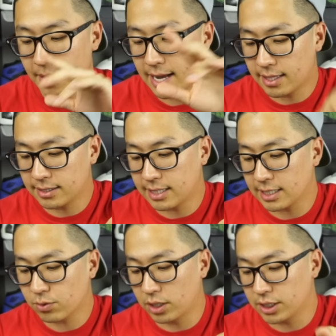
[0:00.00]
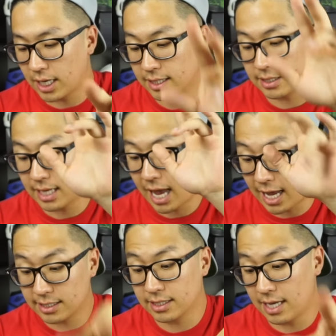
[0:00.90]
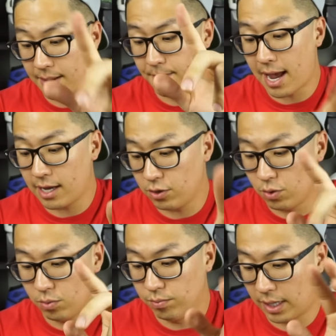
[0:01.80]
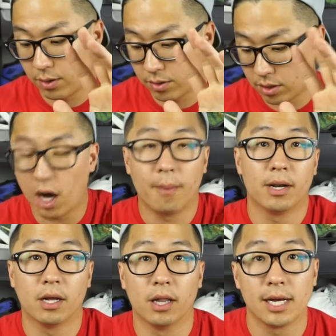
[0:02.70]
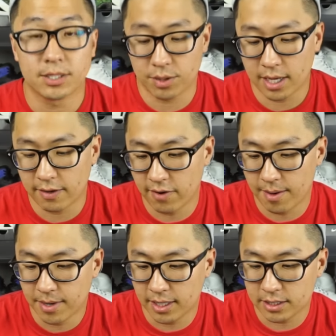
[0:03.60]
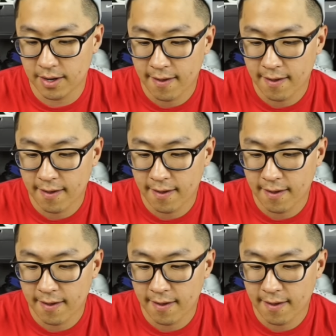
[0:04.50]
Matt the Sasquatch asks, and Matt, you like comment a lot, so thank you very much.